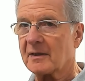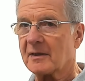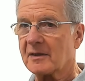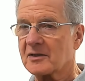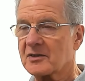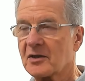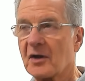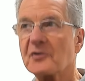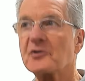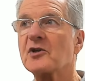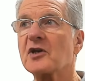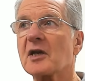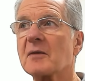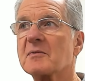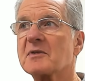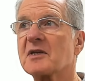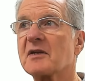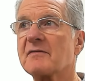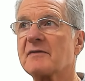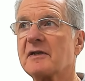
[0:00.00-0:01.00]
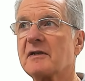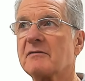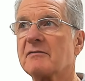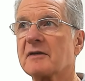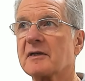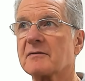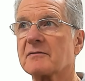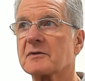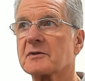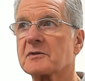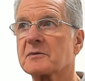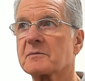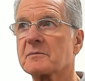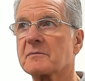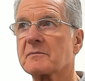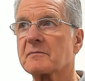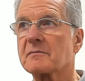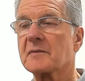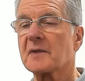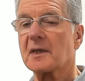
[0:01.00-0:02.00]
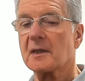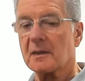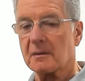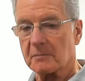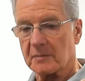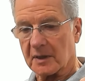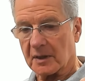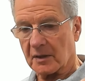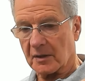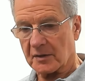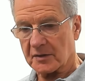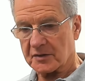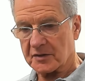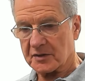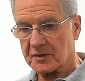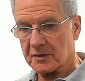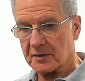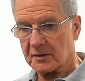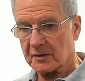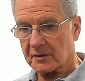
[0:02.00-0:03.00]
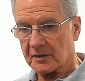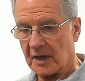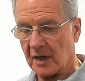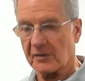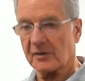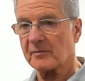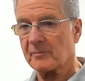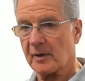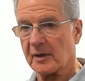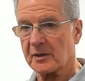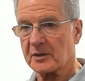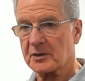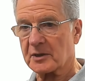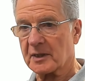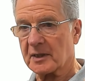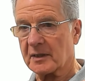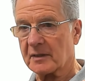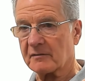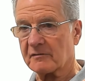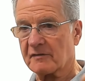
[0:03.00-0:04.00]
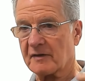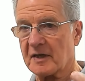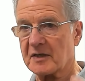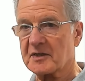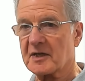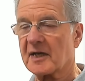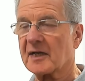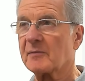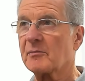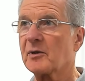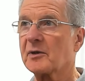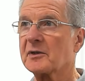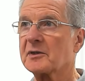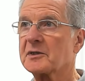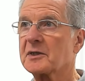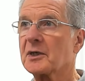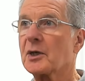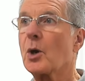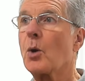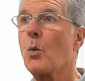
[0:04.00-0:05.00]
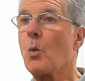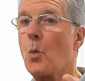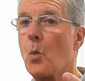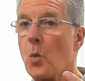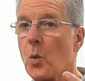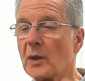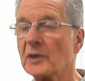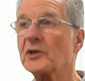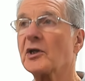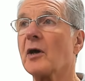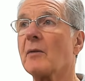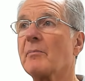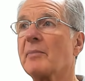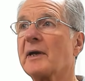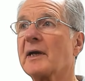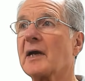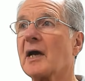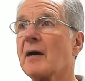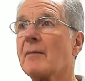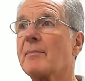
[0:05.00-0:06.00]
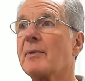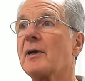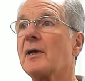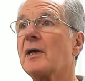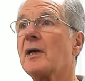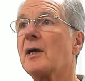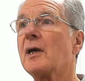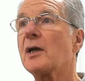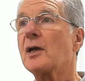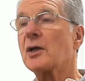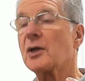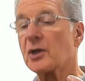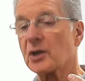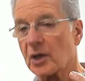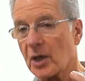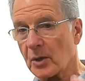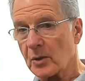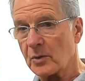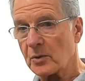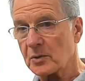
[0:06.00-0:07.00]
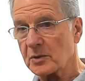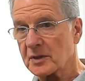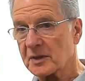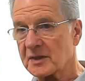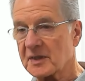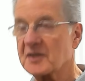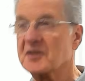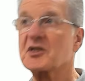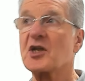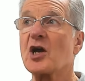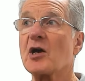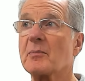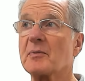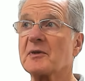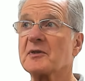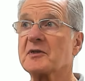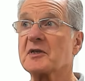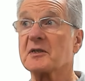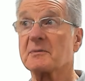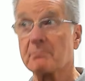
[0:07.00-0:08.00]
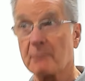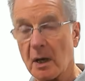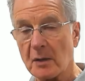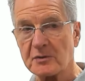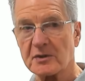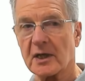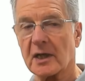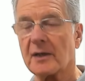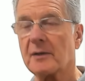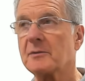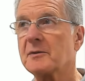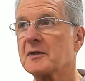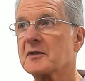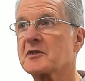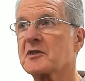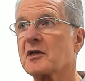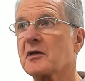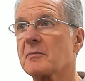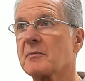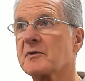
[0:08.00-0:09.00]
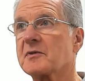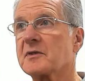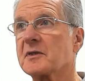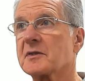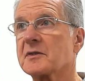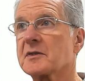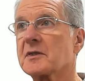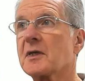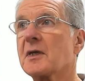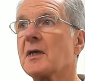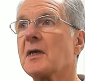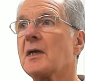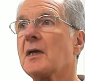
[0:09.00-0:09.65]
he's not doing himself any favors, because current monitoring and phase angle monitoring will not pick up load disturbances, motor load disturbances,